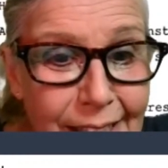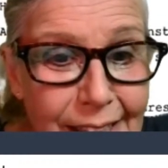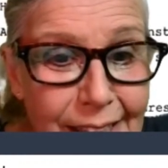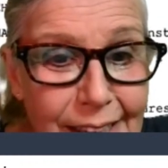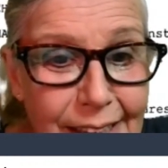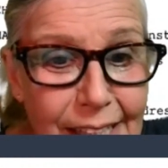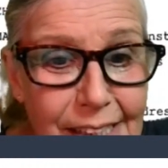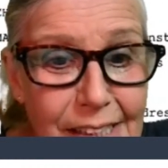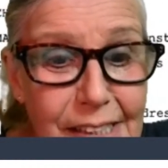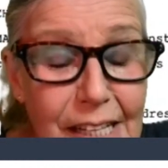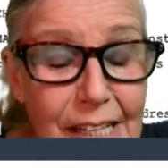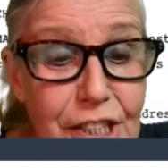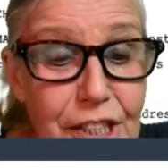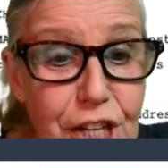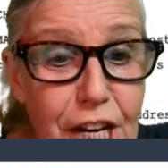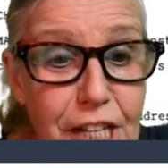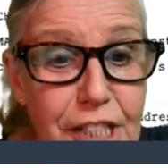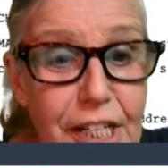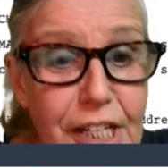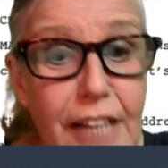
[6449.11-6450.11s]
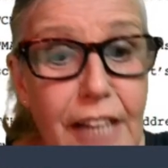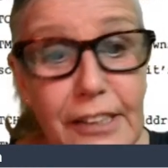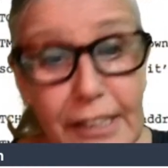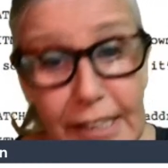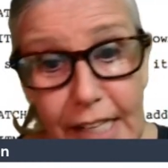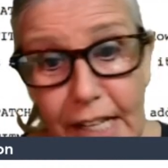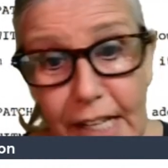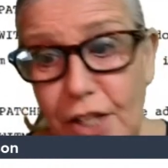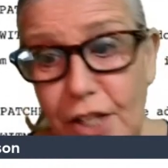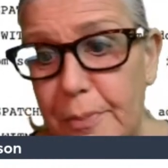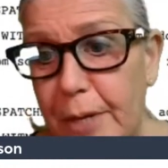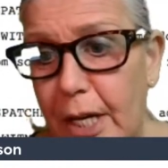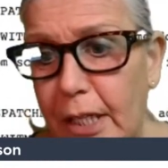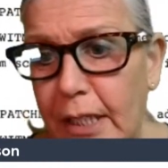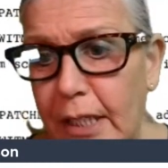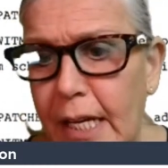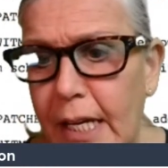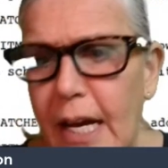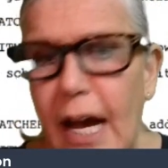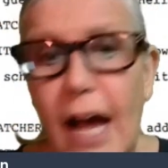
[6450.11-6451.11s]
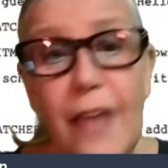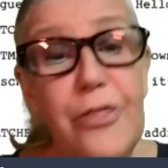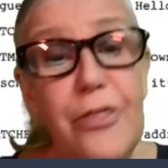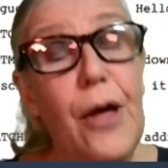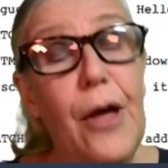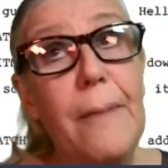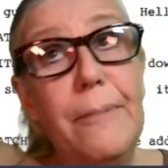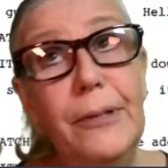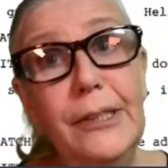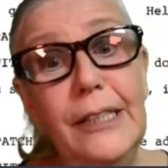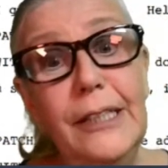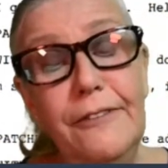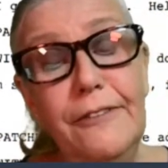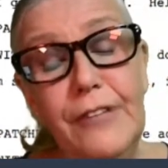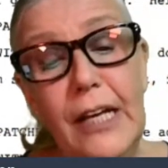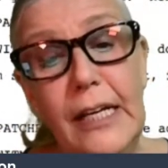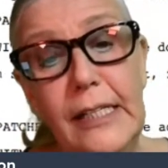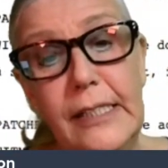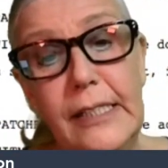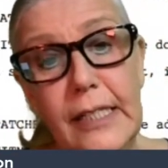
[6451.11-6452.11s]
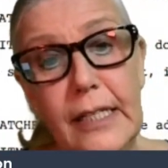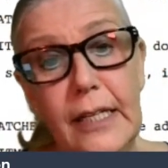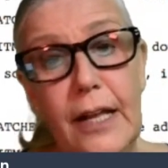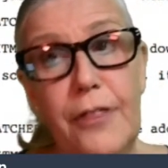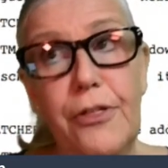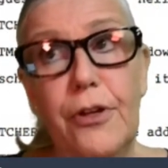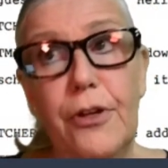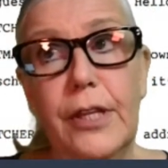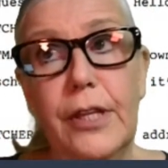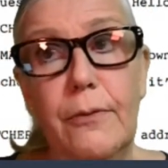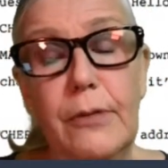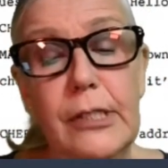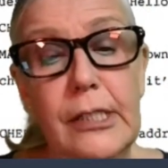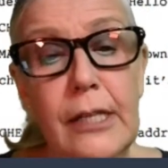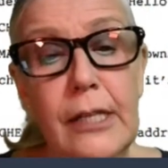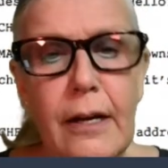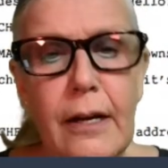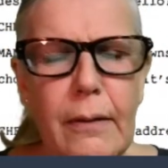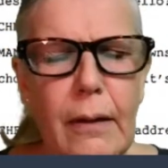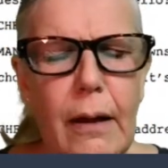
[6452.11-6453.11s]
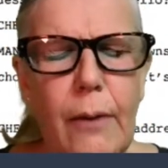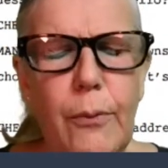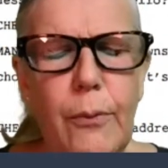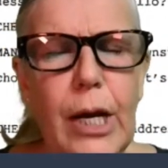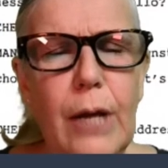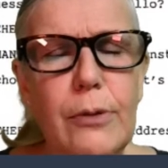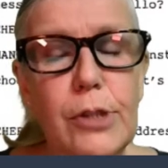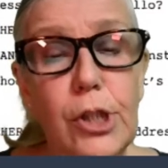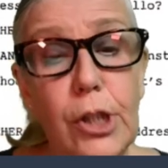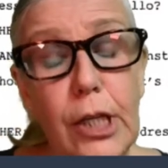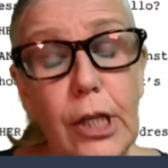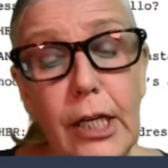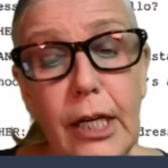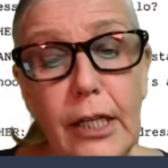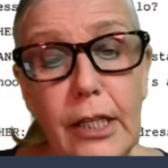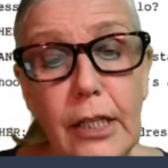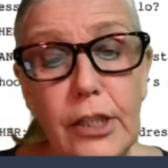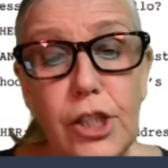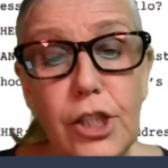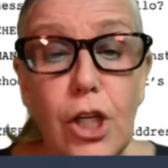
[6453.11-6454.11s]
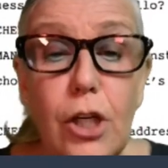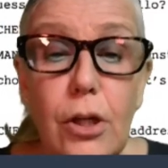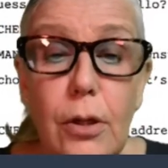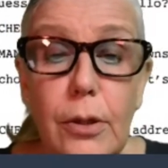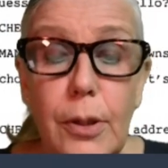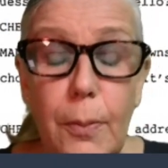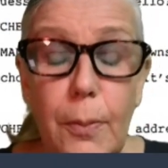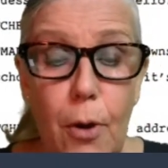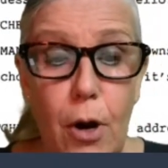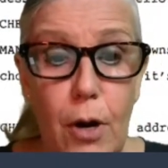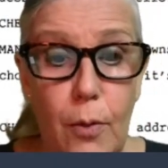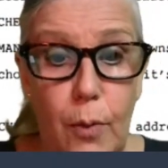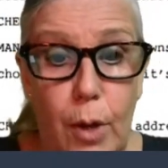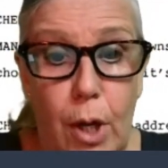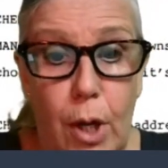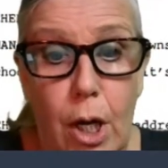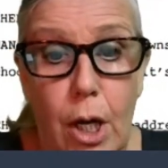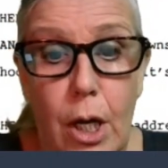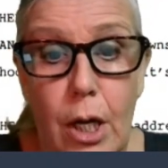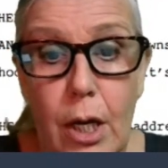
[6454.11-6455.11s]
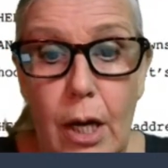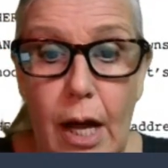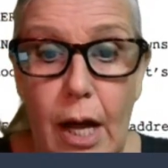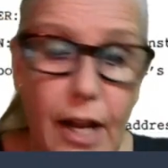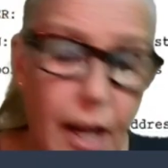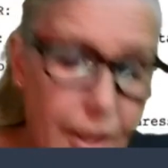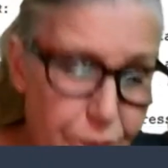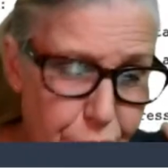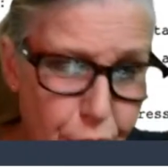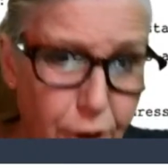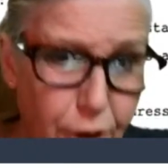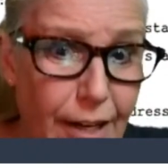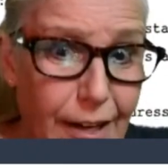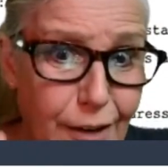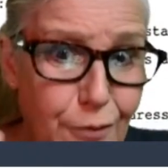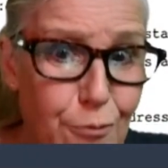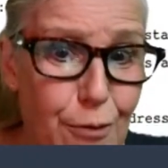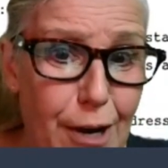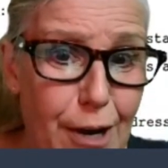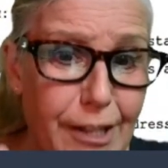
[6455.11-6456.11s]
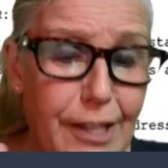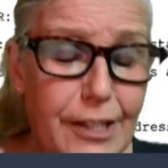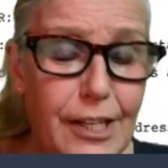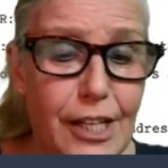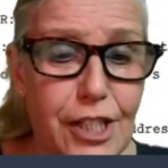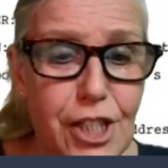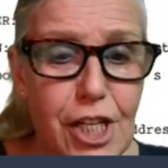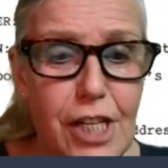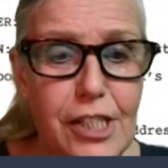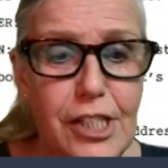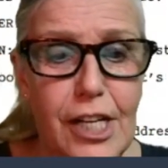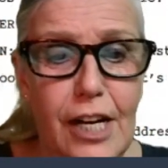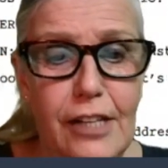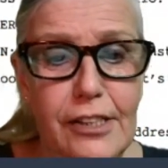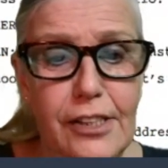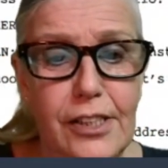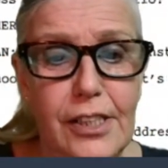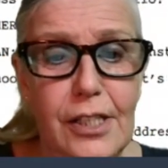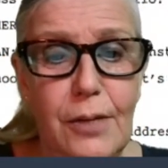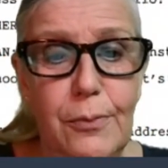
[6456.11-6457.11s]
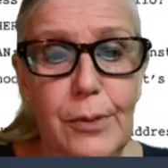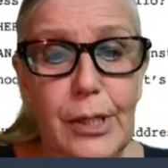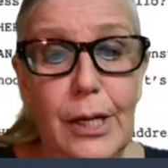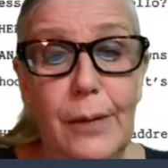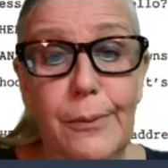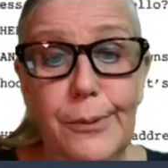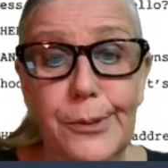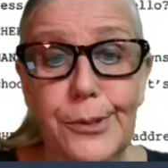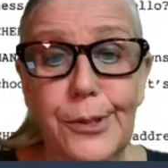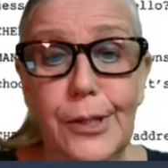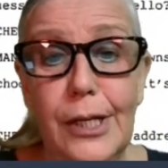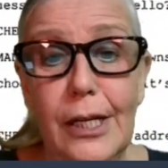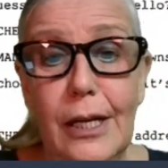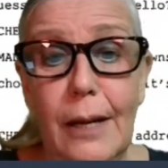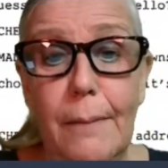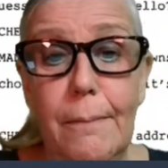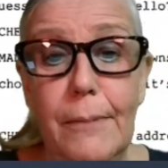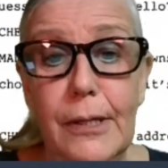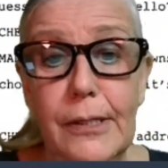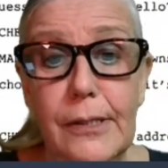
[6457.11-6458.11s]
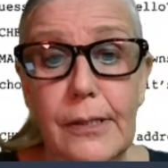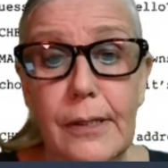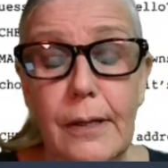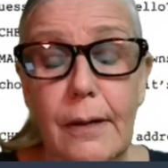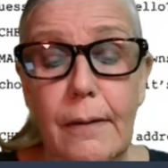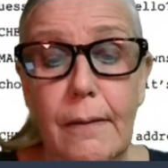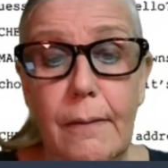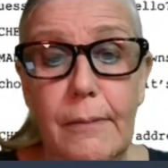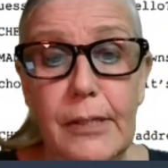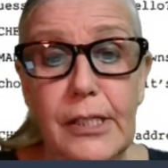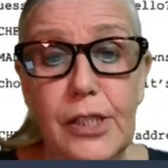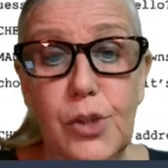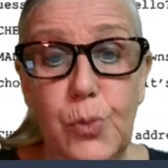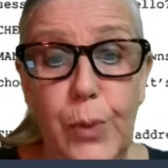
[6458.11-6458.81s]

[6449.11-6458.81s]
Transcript: Yes, they change houses. Thank you, Molly. I, I believe they did. I thought that was uh, when I was looking at the show, the part where I had, thought I had read that they changed houses, and when I was looking at Ms. Mrs.